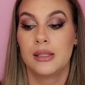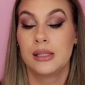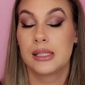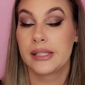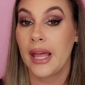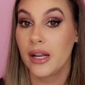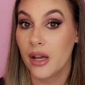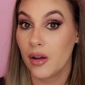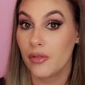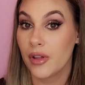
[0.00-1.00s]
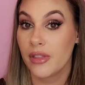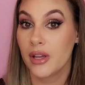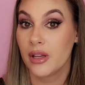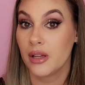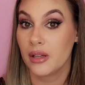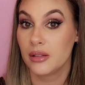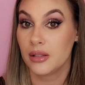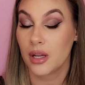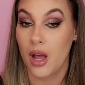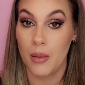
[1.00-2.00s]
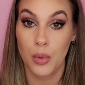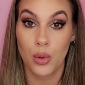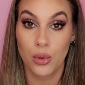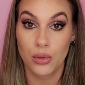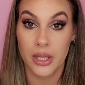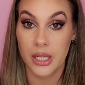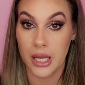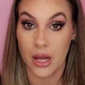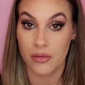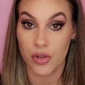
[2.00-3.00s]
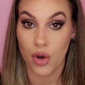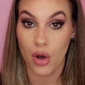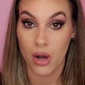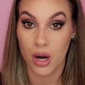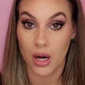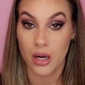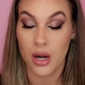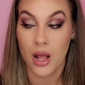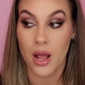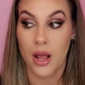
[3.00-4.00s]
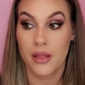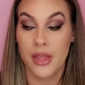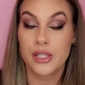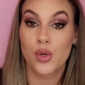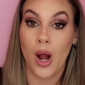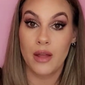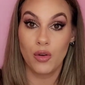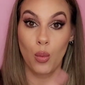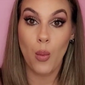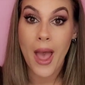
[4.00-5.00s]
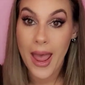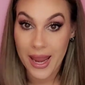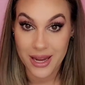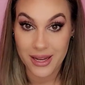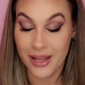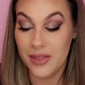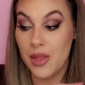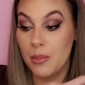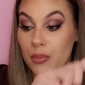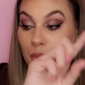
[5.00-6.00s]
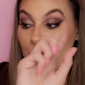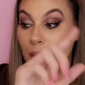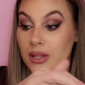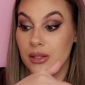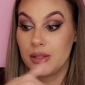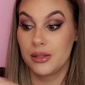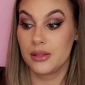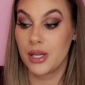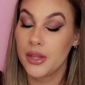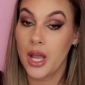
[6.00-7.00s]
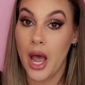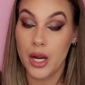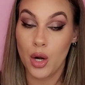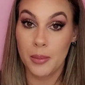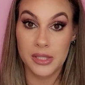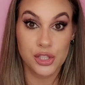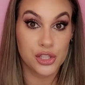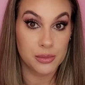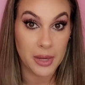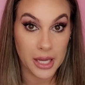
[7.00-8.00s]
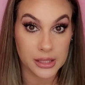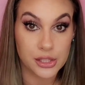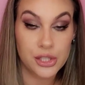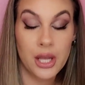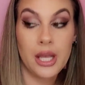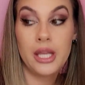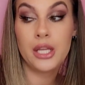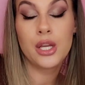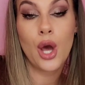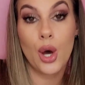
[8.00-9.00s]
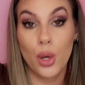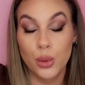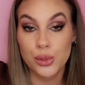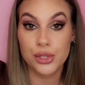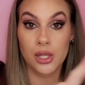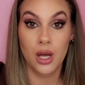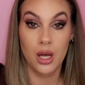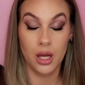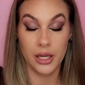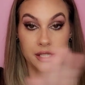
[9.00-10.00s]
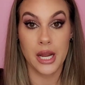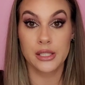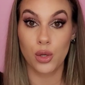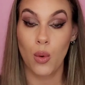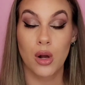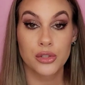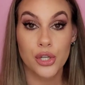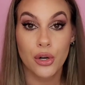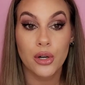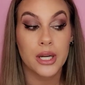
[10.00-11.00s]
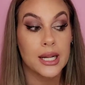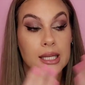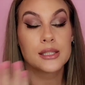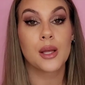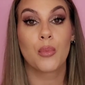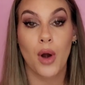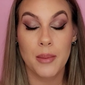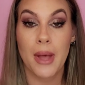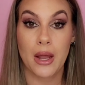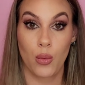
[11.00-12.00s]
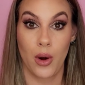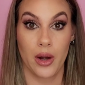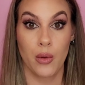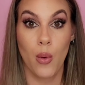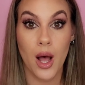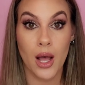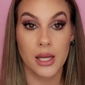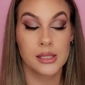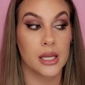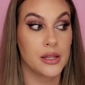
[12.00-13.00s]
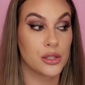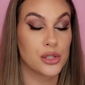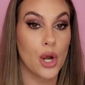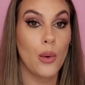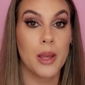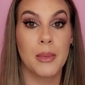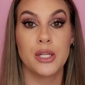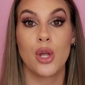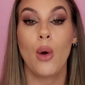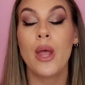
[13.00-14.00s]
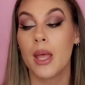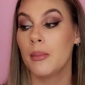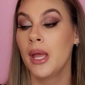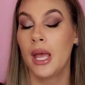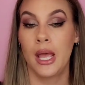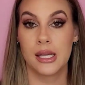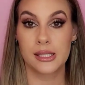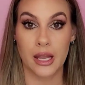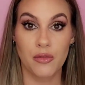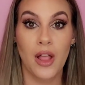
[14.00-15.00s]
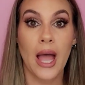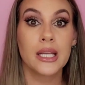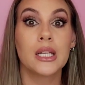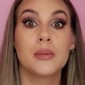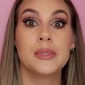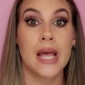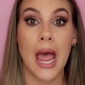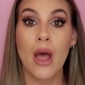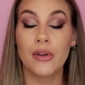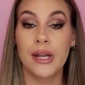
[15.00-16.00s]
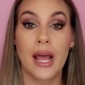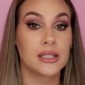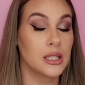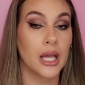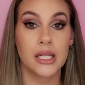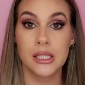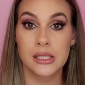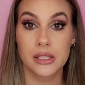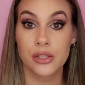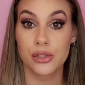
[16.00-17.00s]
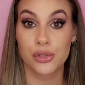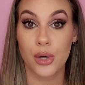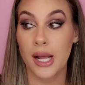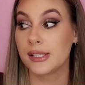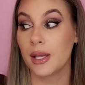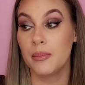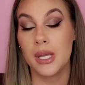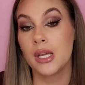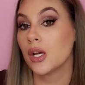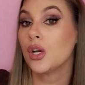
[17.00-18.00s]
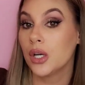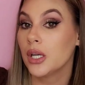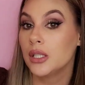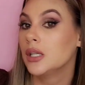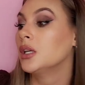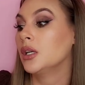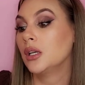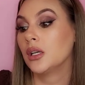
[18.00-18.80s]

Instead of the couple getting out of the car, they drive away. But the guy, Herman Schmitz, he goes and takes a wrong turn, and he ends up right back where he was, and there's Joachim, and Joachim is like flagging him down and acting like he's in distress and being a good